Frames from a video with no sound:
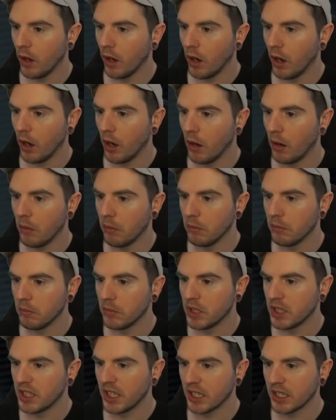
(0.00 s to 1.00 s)

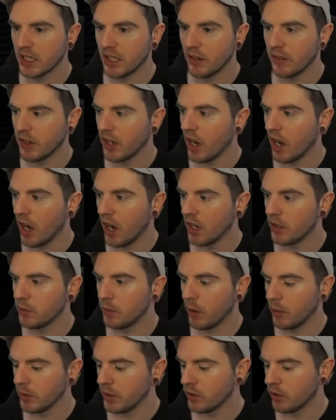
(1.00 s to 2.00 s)
6-7 of hearts,
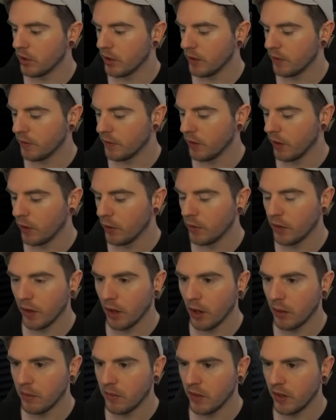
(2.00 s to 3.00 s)
probably shouldn't even float
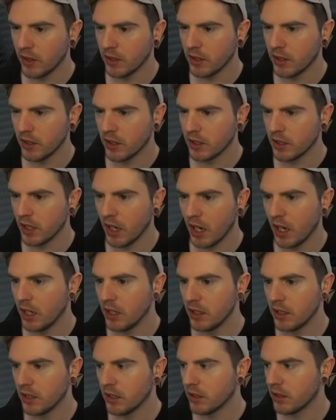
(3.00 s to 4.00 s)
flop versus the
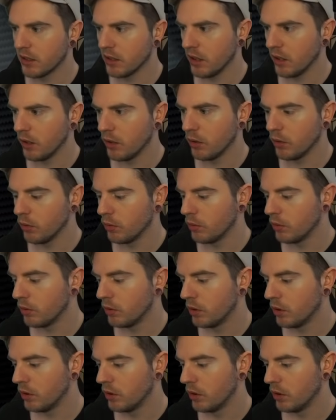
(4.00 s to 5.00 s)
size, so
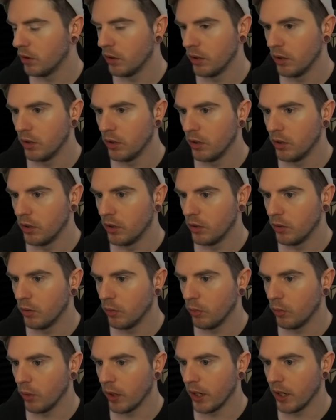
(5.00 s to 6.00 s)

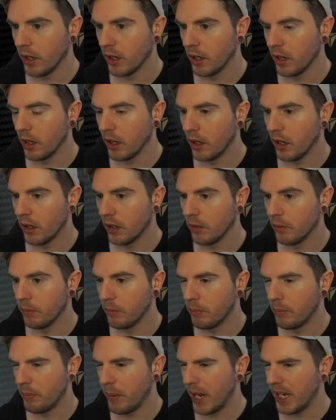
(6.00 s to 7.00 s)
we
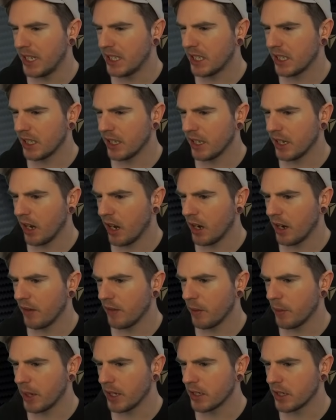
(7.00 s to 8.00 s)
basically can't
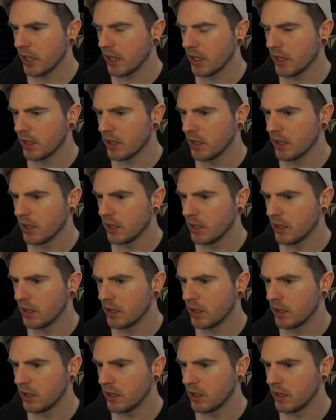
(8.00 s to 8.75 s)
have the best hand.